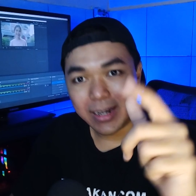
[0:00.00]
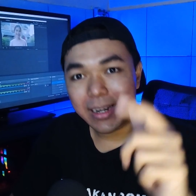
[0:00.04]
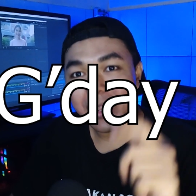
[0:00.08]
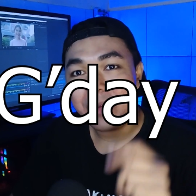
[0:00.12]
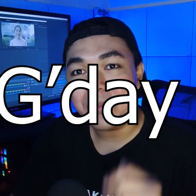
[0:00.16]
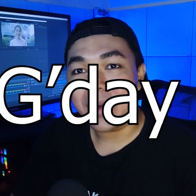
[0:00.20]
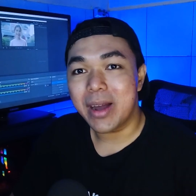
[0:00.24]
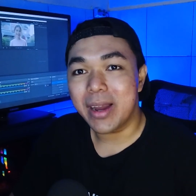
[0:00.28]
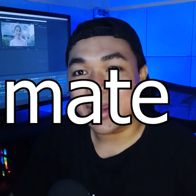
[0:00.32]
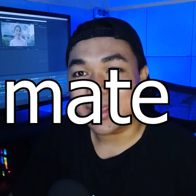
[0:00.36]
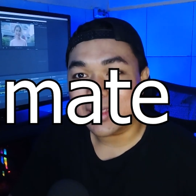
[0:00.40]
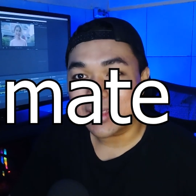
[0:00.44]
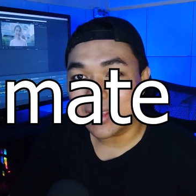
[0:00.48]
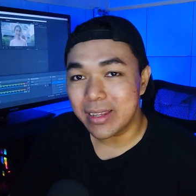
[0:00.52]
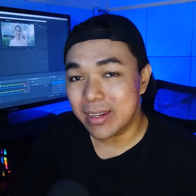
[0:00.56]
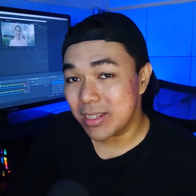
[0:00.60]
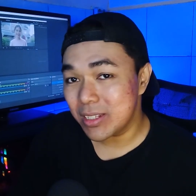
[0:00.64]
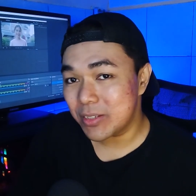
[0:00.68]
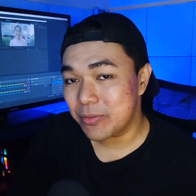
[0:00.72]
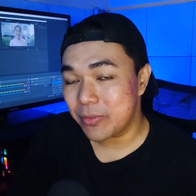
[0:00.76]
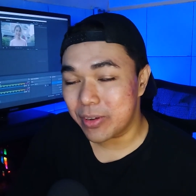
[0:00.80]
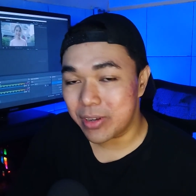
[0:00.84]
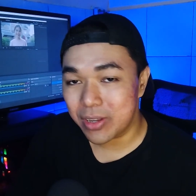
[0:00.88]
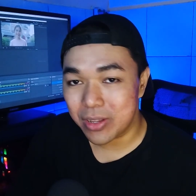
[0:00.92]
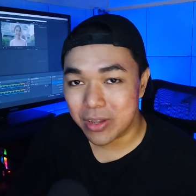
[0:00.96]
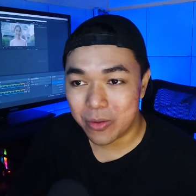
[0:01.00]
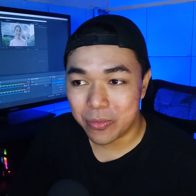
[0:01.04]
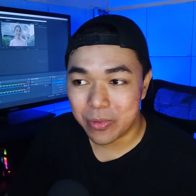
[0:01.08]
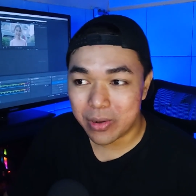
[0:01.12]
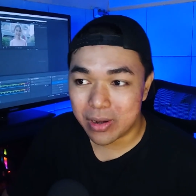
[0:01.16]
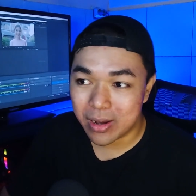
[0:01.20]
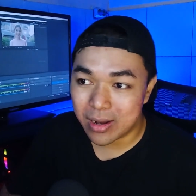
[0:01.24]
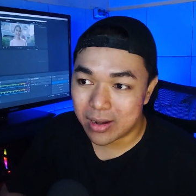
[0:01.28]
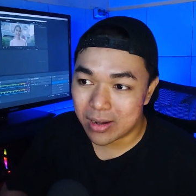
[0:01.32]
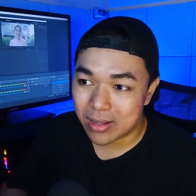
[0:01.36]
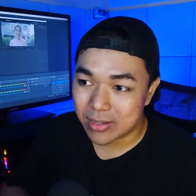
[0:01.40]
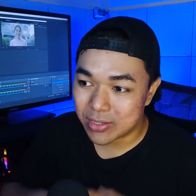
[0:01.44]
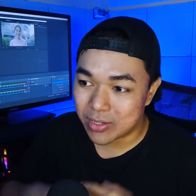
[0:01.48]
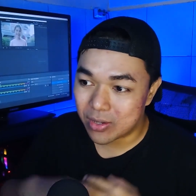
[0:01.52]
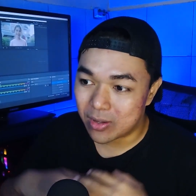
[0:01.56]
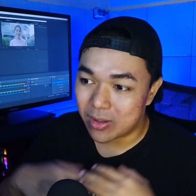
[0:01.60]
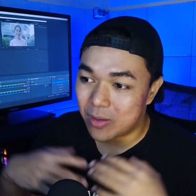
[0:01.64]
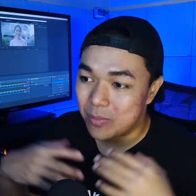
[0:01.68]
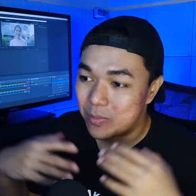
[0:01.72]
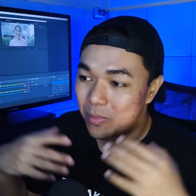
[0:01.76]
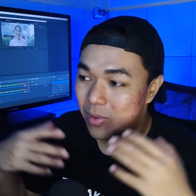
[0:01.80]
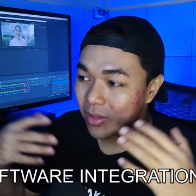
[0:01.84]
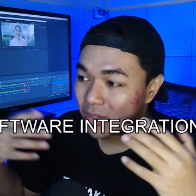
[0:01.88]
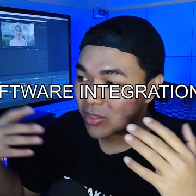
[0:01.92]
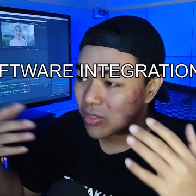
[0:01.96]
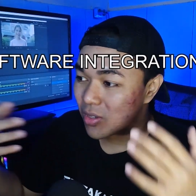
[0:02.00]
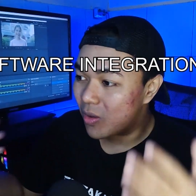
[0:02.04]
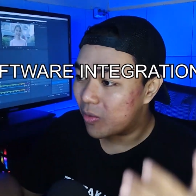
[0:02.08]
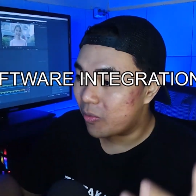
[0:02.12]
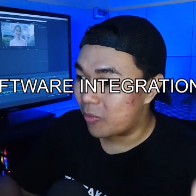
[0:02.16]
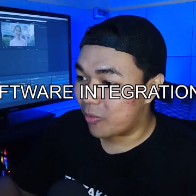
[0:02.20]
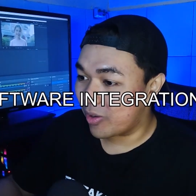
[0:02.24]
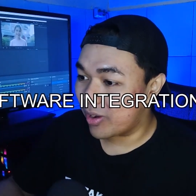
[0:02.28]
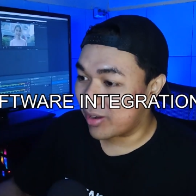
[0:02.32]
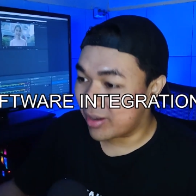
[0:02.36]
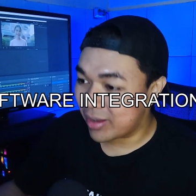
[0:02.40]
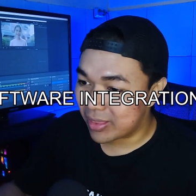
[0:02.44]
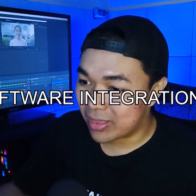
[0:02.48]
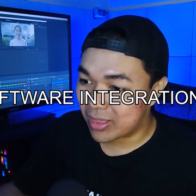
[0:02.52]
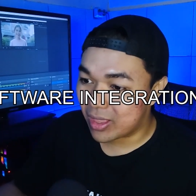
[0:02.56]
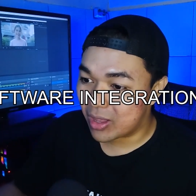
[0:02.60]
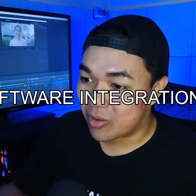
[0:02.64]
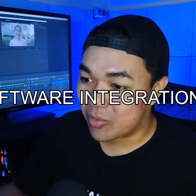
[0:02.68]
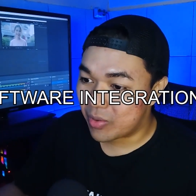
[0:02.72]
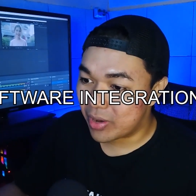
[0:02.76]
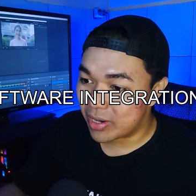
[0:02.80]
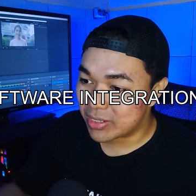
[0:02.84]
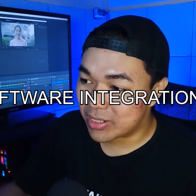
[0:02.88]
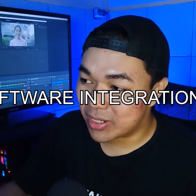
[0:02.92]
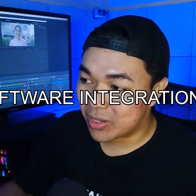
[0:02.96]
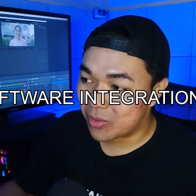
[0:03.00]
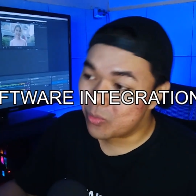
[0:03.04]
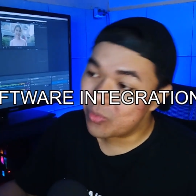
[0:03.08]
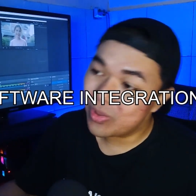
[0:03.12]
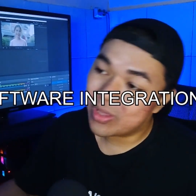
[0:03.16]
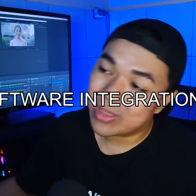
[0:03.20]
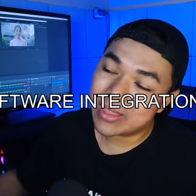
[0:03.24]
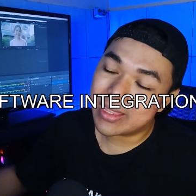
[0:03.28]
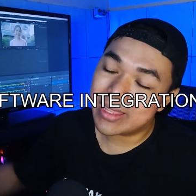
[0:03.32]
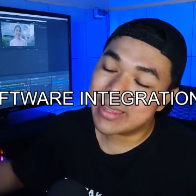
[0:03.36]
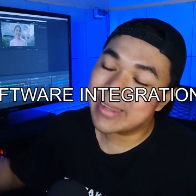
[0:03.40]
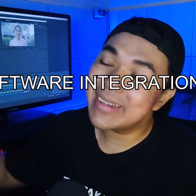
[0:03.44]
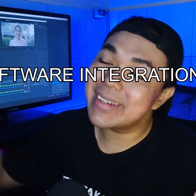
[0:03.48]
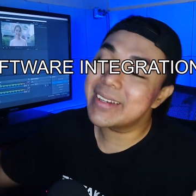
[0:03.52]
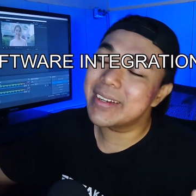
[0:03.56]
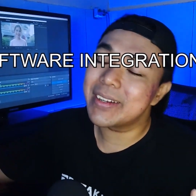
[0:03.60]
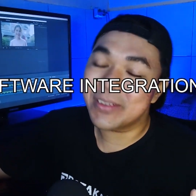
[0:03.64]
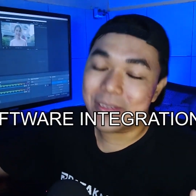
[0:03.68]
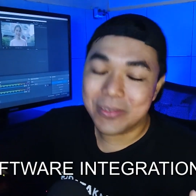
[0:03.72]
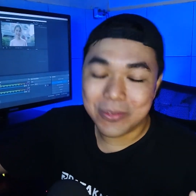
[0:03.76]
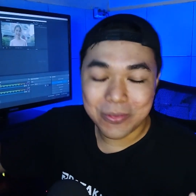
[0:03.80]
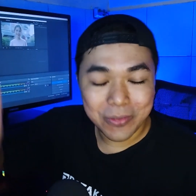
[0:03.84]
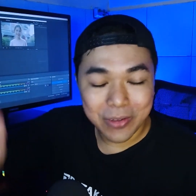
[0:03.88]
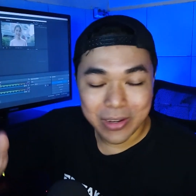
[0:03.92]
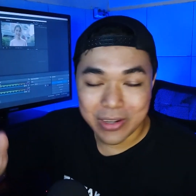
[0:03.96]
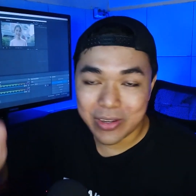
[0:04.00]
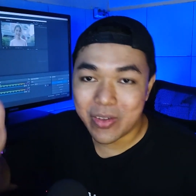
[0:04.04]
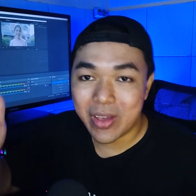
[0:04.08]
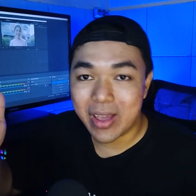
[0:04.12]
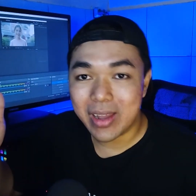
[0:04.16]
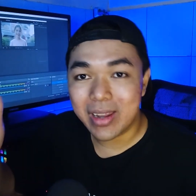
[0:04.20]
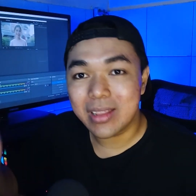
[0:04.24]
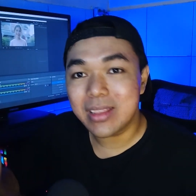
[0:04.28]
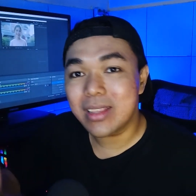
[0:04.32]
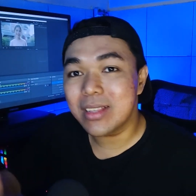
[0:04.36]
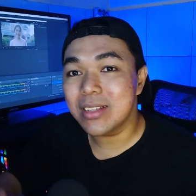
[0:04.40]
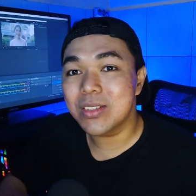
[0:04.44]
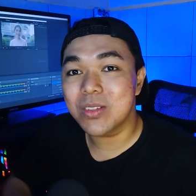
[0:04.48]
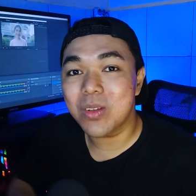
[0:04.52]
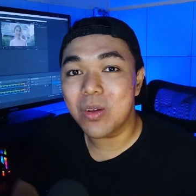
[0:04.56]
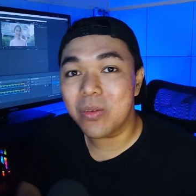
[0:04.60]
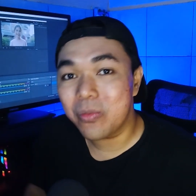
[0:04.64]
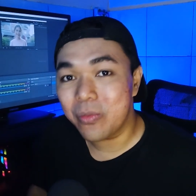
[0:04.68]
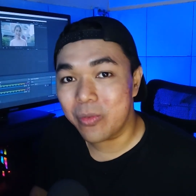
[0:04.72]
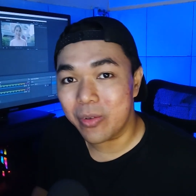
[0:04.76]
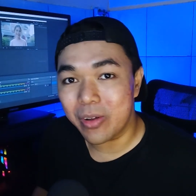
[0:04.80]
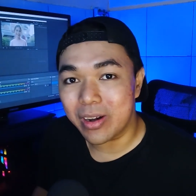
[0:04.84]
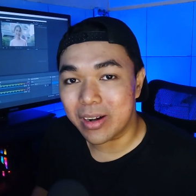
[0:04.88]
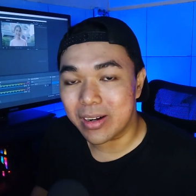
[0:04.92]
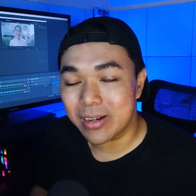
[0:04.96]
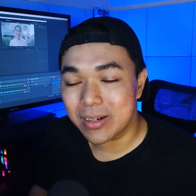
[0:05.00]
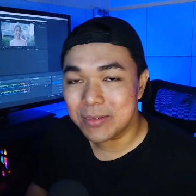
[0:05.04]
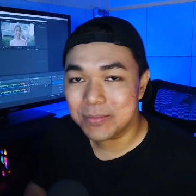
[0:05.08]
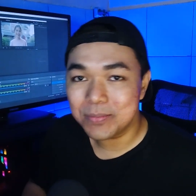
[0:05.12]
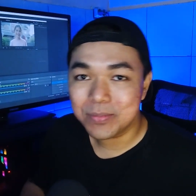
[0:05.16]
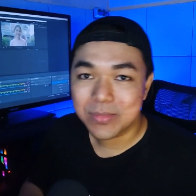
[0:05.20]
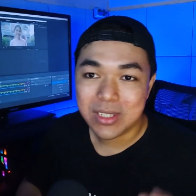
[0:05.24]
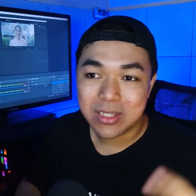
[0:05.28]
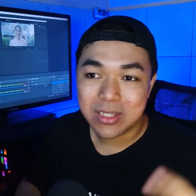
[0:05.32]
Good night. In this video, we're gonna talk about software integration within video editing software.